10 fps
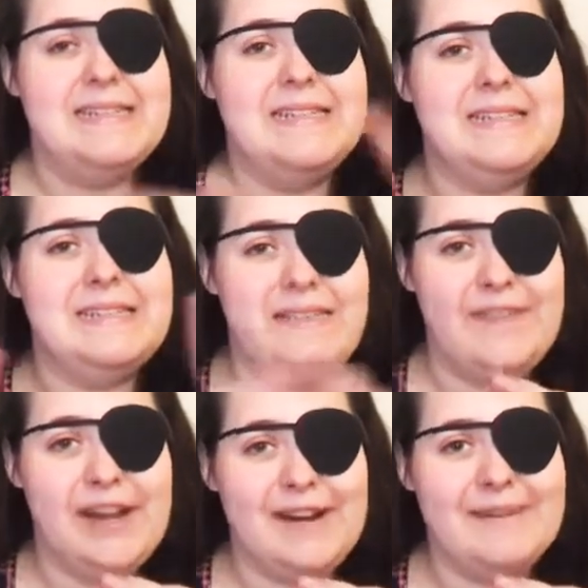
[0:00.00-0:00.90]

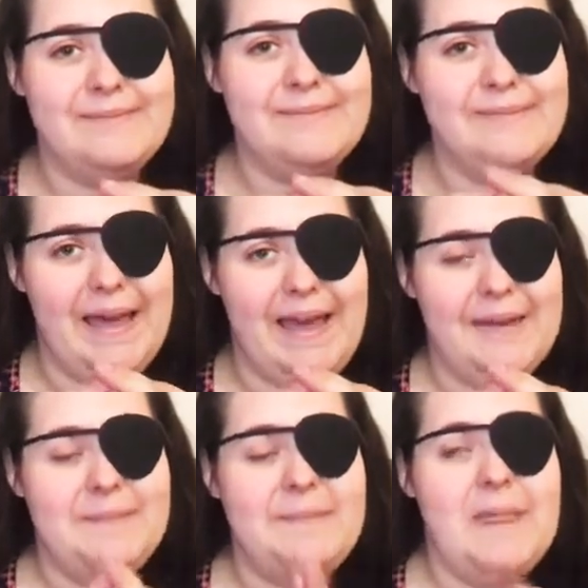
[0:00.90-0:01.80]
Severe
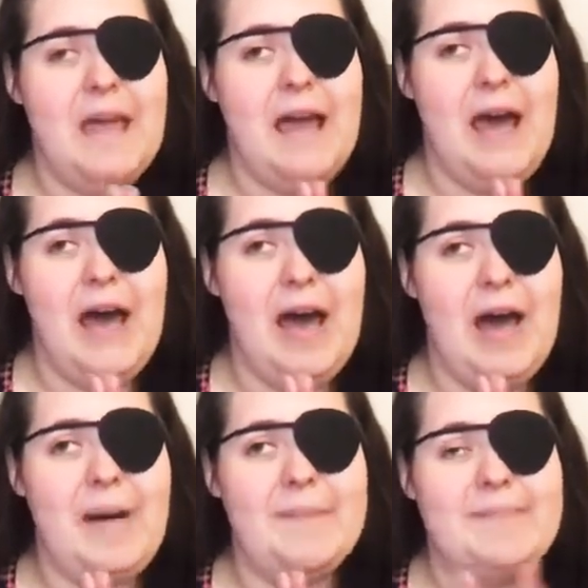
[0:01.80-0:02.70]
pain.
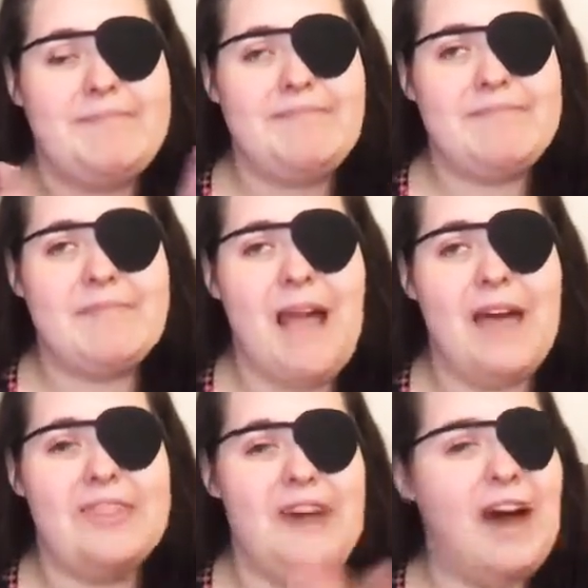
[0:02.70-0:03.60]
I
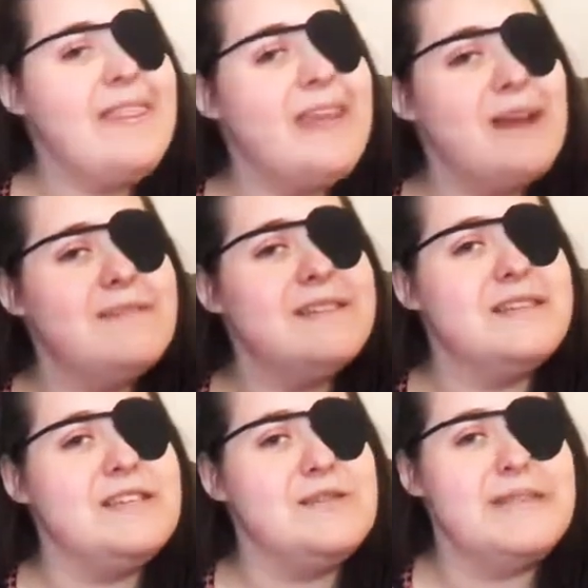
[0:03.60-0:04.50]
thought that it was
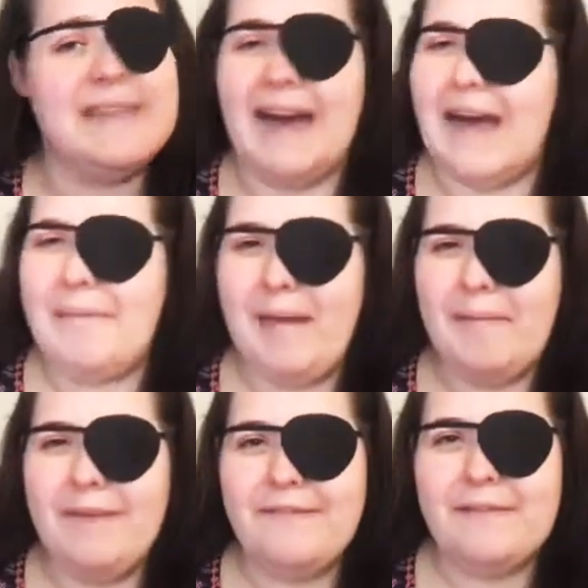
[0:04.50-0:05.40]
a UTI
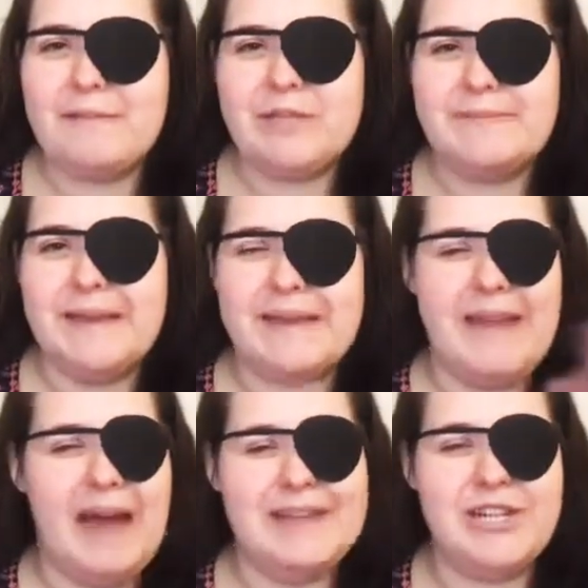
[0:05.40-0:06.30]
maybe from just being
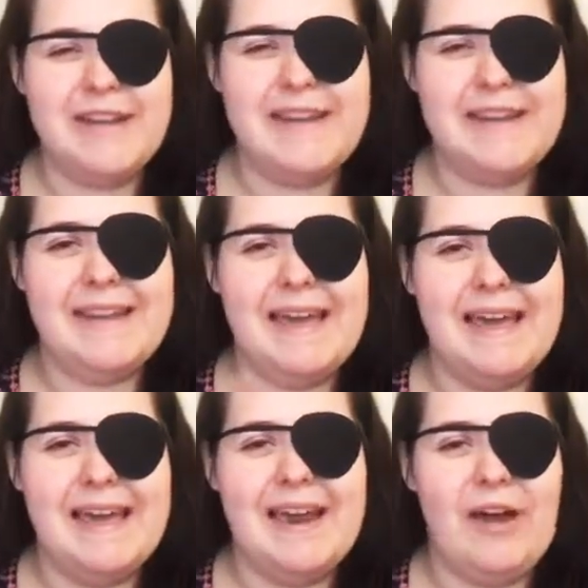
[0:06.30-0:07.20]
dehydrated
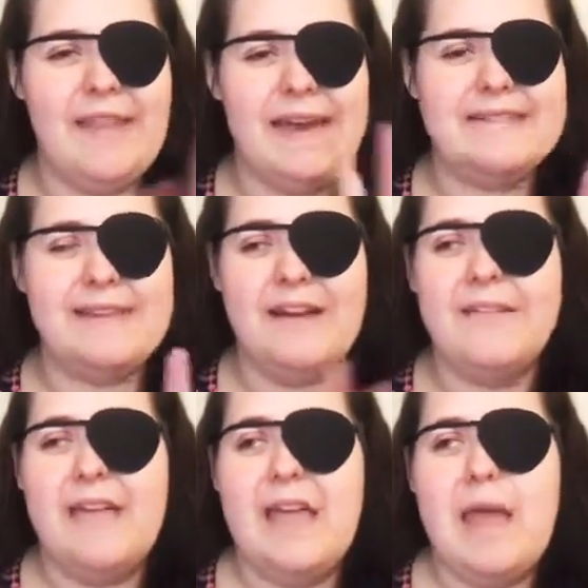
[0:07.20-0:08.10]
and all that
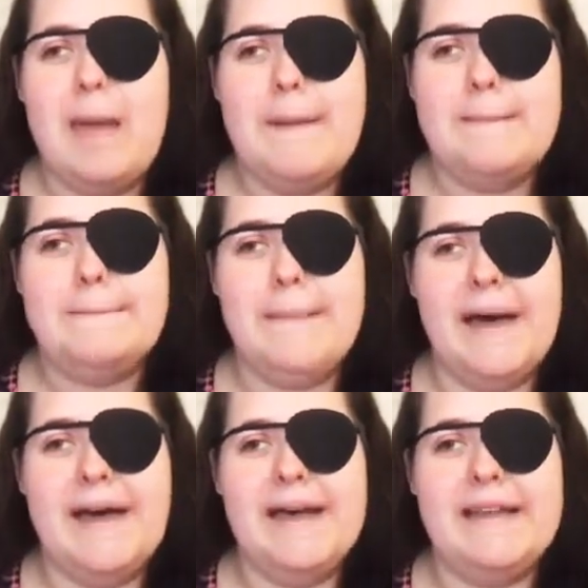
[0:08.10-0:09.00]
stuff.
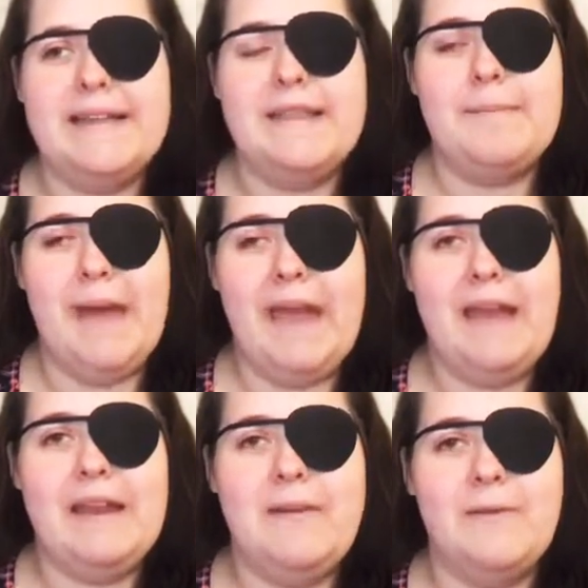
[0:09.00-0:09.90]
But the
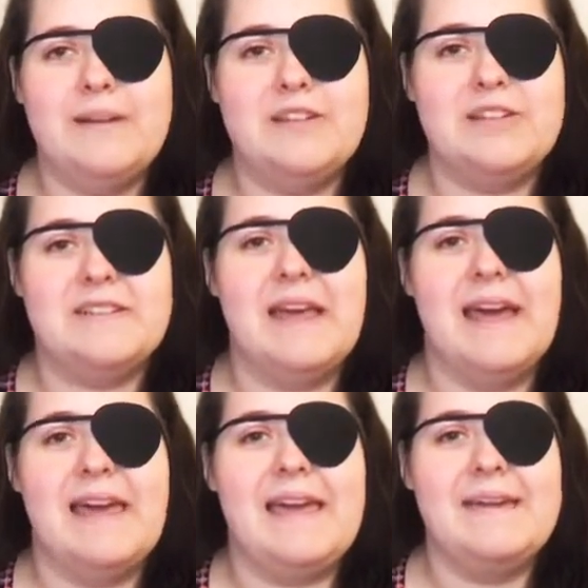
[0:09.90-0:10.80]
pain was just
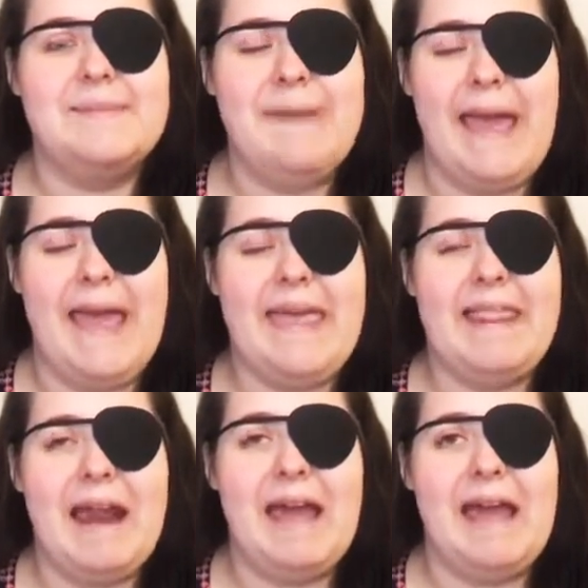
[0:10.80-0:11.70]
like pain
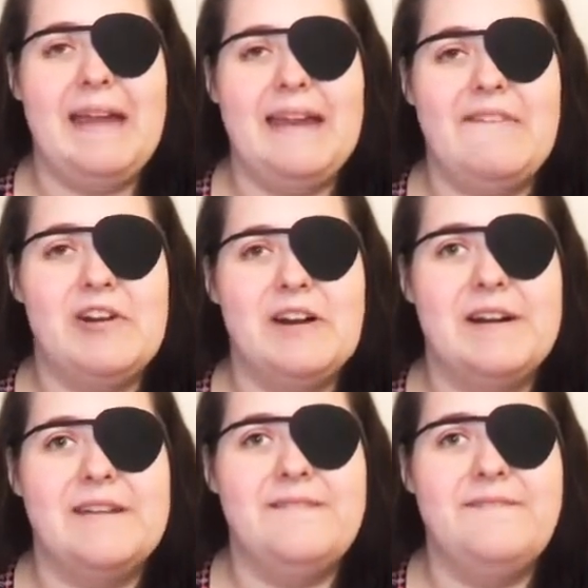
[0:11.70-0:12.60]
that I had
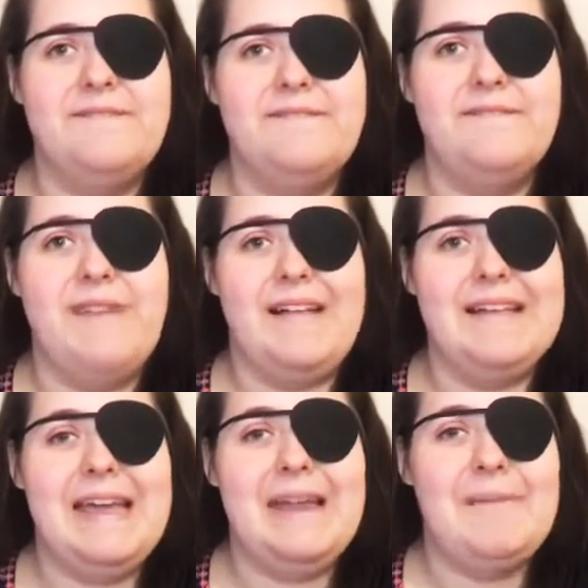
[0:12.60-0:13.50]
never
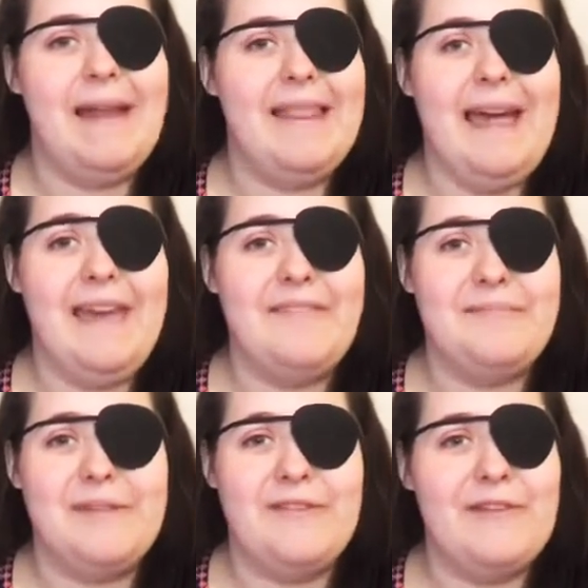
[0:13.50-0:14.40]
felt in my
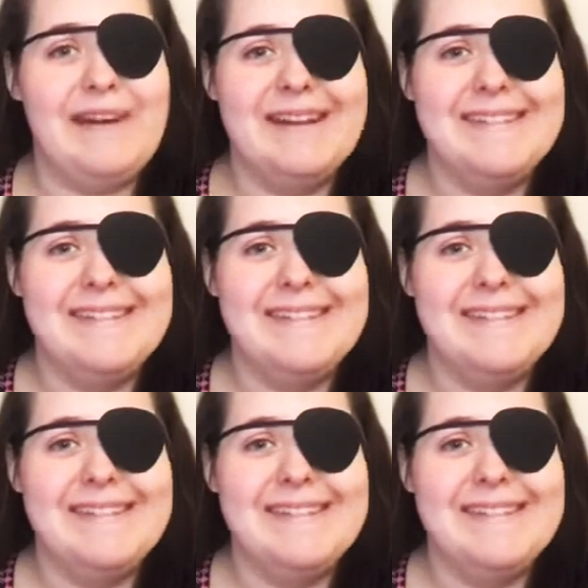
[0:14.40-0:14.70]
life before.